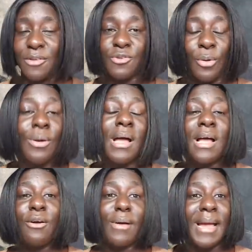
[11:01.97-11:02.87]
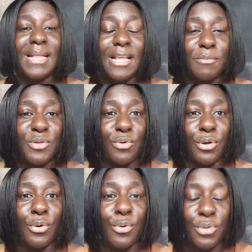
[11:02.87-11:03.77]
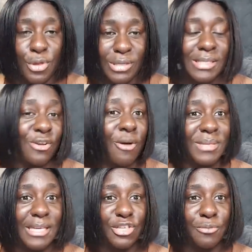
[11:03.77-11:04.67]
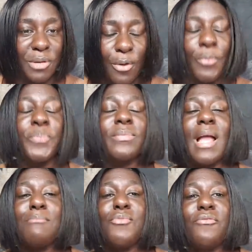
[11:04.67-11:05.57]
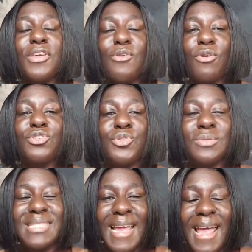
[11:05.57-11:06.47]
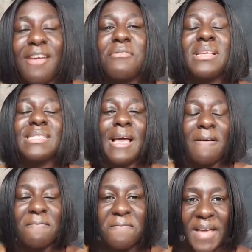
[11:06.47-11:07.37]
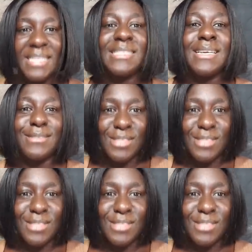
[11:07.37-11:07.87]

don't know. Go ahead, let me know your own thoughts in the comment section below. Now, moving on to Terry's venting